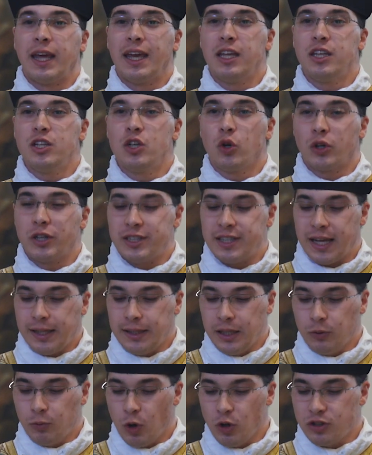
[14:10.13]
in your
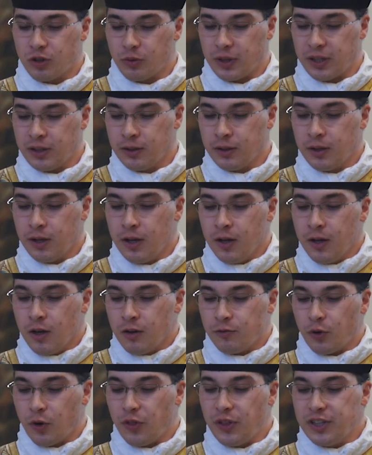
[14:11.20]
daily rosary
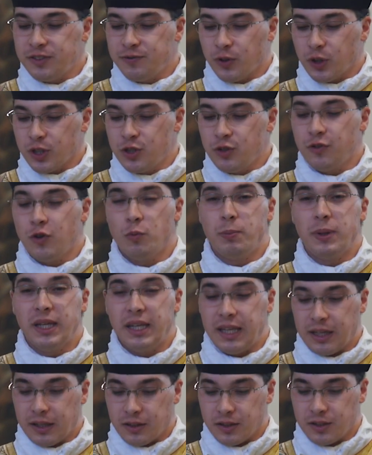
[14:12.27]
for this virtue of
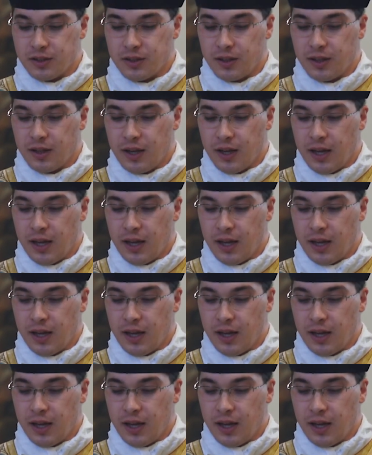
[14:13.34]
obedience